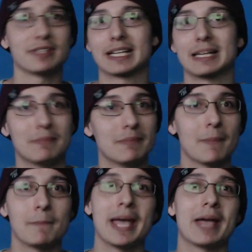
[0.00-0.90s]
physically
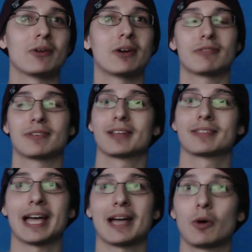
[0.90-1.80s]
met or anything
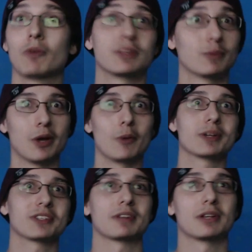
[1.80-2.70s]
like that, obviously we know
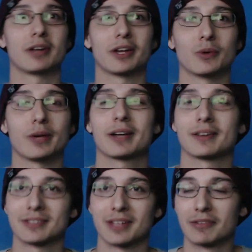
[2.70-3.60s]
what each other look like, all that
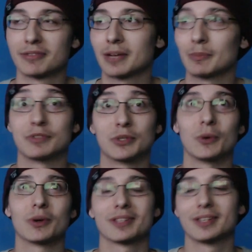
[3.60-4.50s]
kind of stuff, and we've
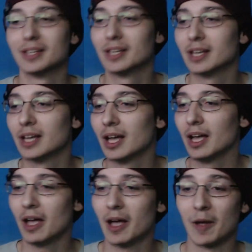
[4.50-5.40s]
talked.
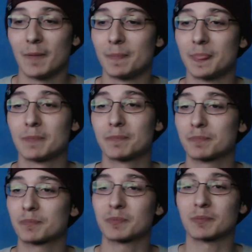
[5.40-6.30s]

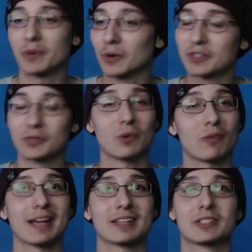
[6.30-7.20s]
But it's all
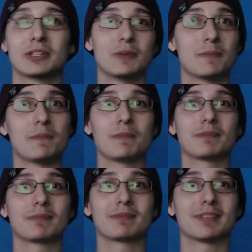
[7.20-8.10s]
thanks to
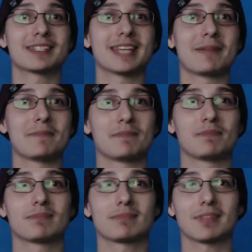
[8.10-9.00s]
this game.
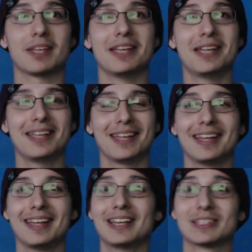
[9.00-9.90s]

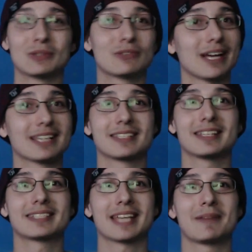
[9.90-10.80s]
It's all thanks to
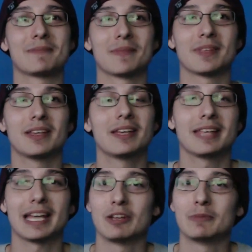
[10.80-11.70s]
this game
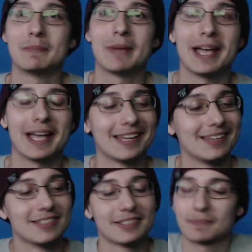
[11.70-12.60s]
that you and me met,
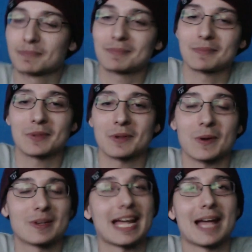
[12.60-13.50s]
and
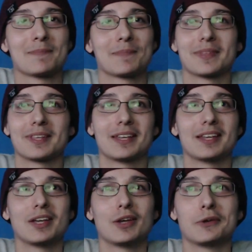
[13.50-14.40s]
goddamn,
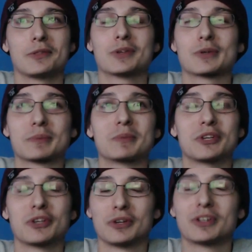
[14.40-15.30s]
those are some
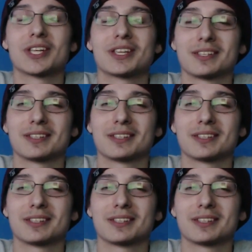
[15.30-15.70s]
good